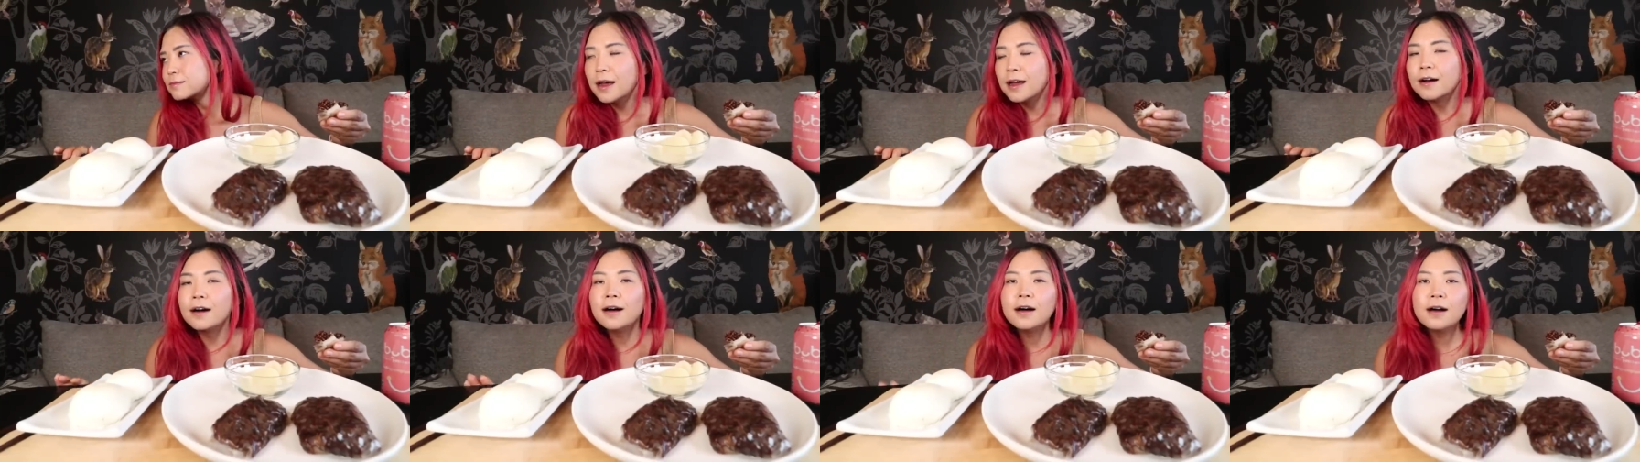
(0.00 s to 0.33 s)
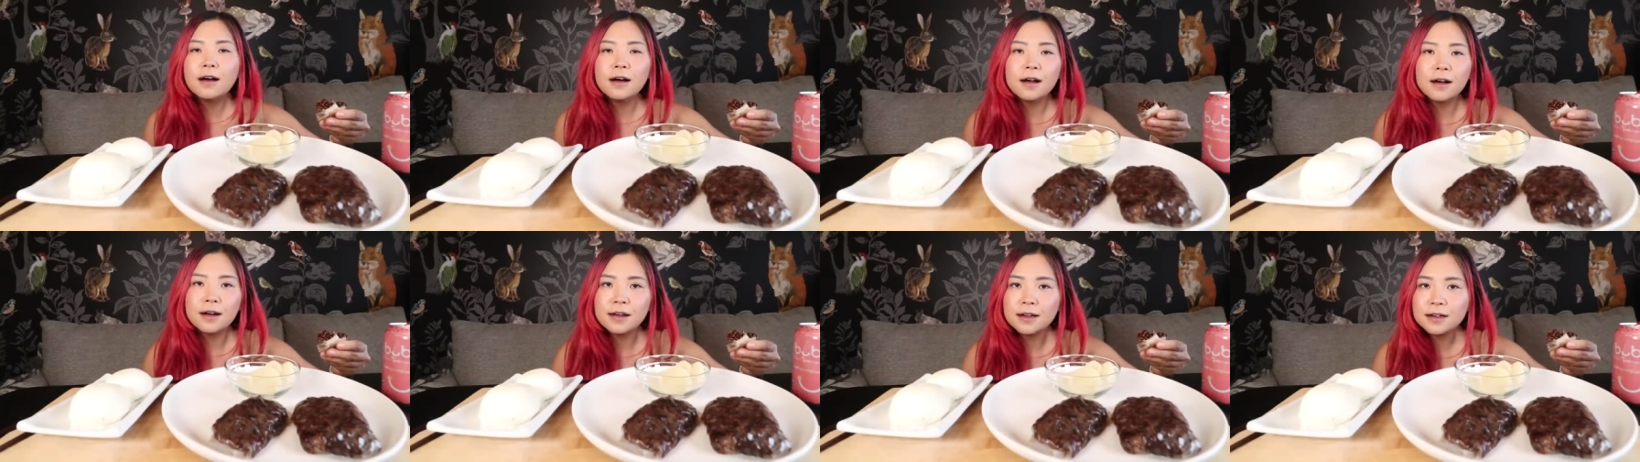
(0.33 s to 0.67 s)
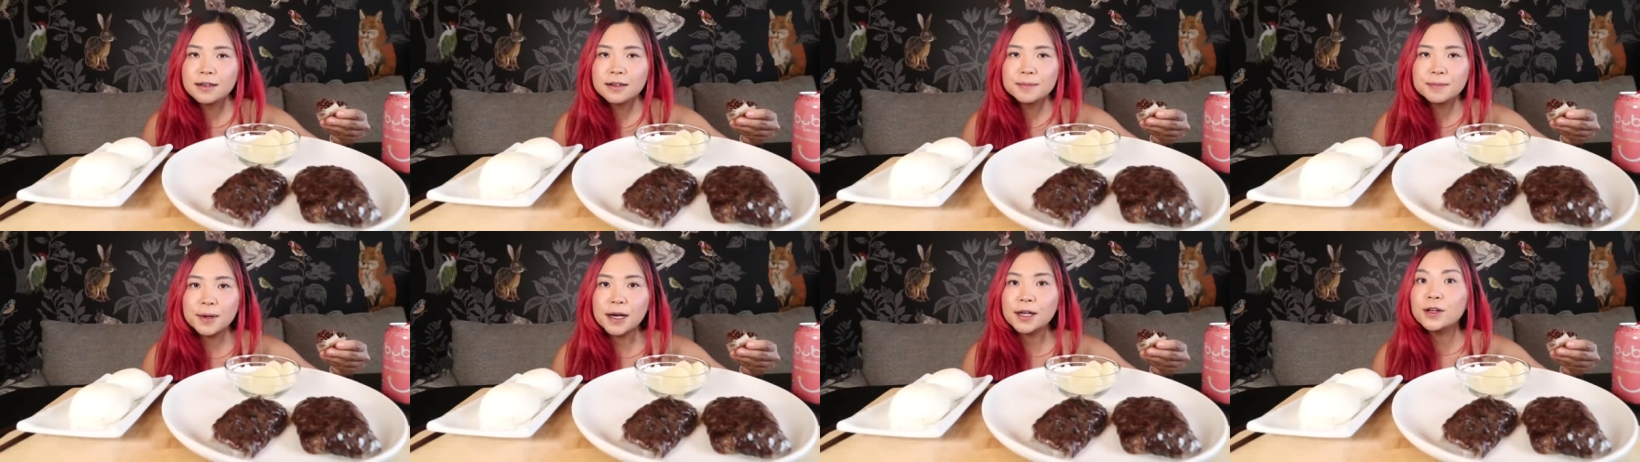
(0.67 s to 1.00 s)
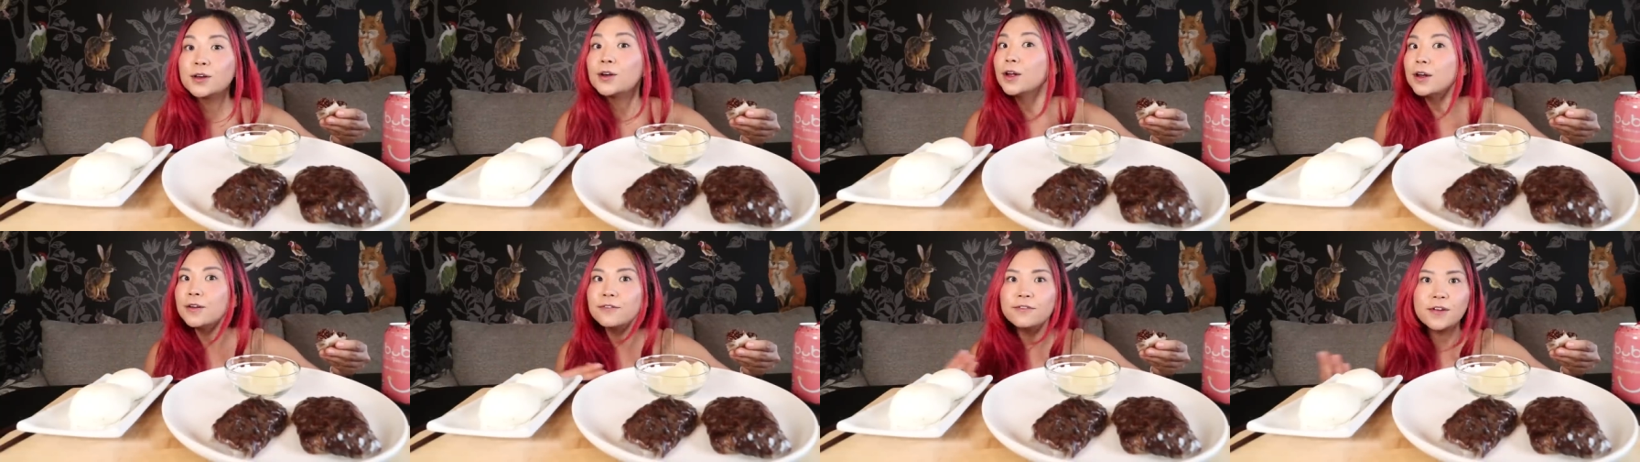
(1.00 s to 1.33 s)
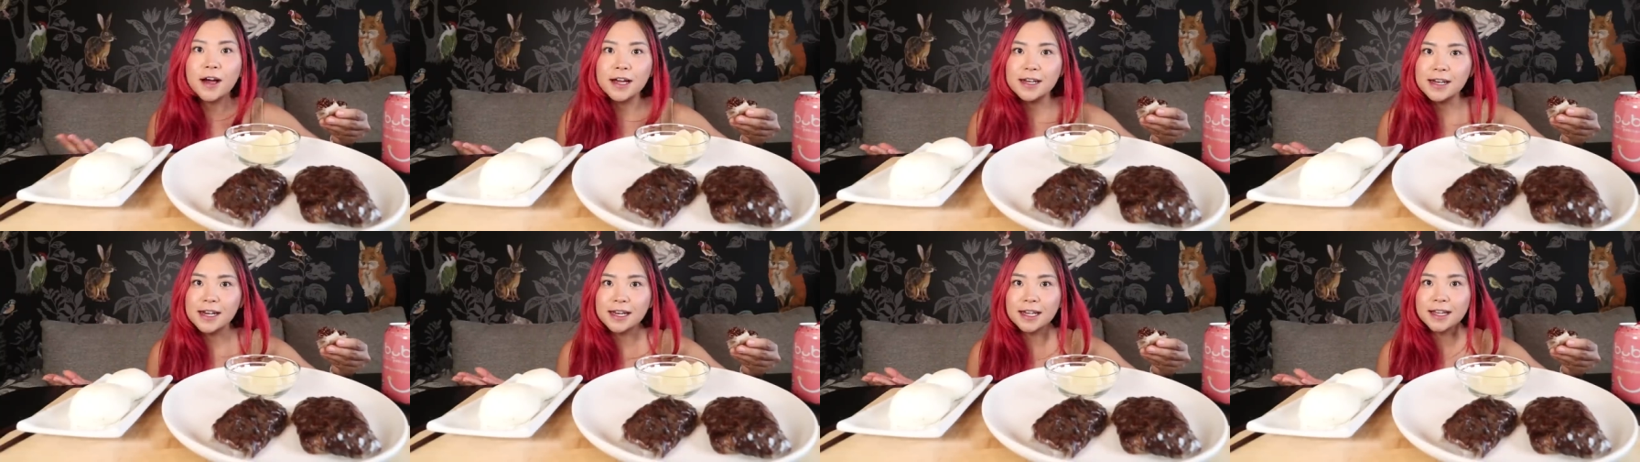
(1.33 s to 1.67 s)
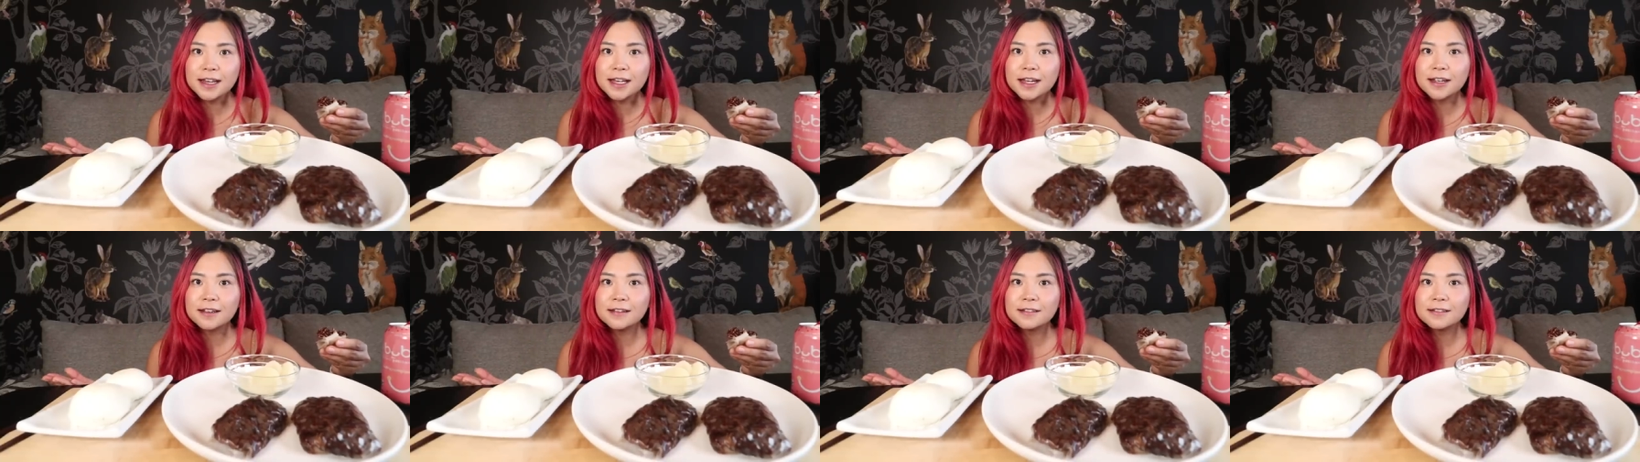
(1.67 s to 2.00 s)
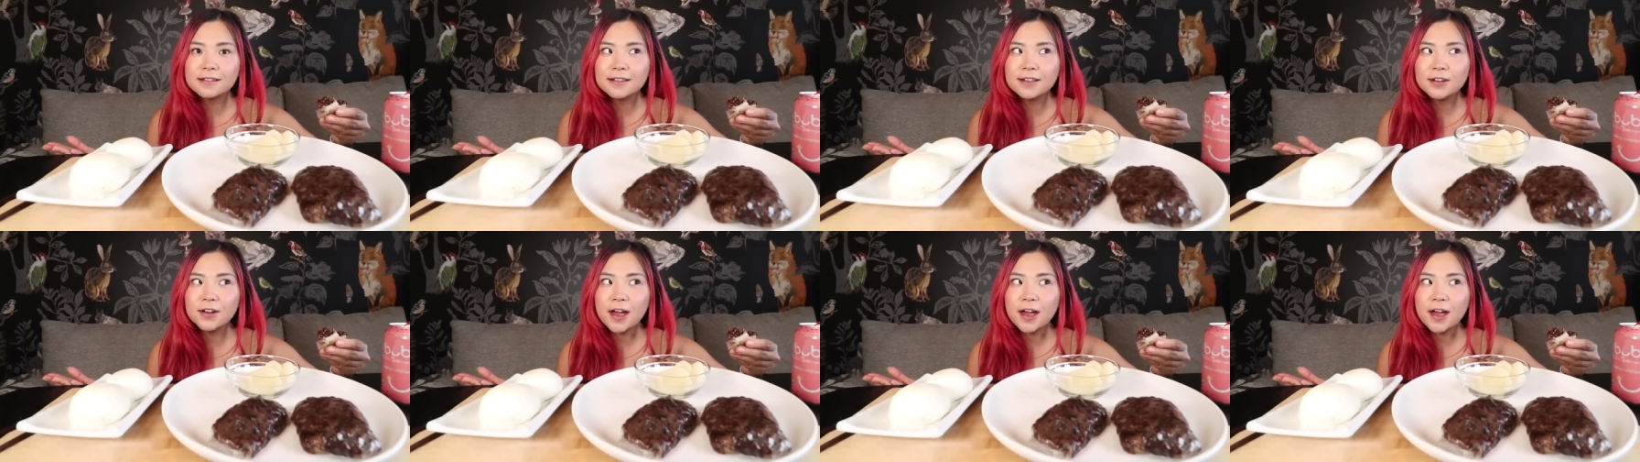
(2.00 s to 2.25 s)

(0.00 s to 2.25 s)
Oh, but I couldn't find anything,